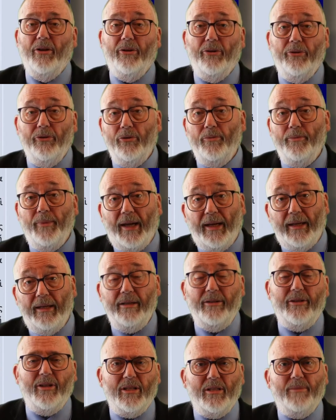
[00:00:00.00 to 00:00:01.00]

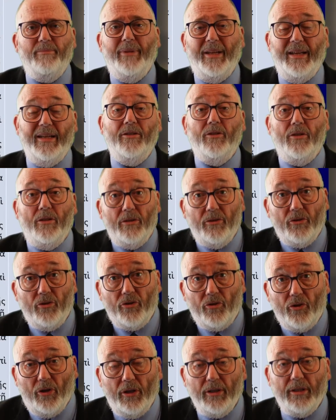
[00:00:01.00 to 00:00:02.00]
Ume just means
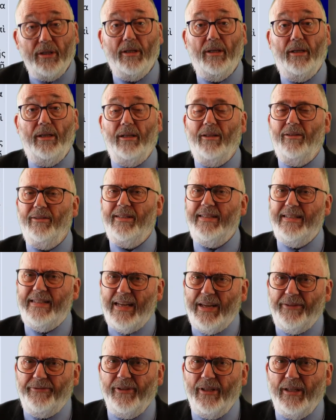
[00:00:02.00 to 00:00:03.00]
strong denial,
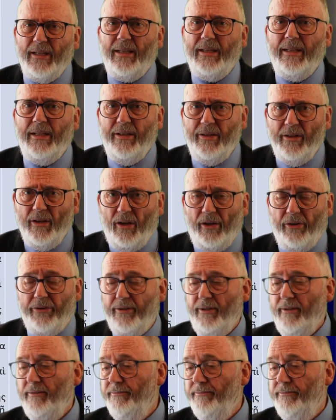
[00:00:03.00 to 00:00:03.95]
definitely not.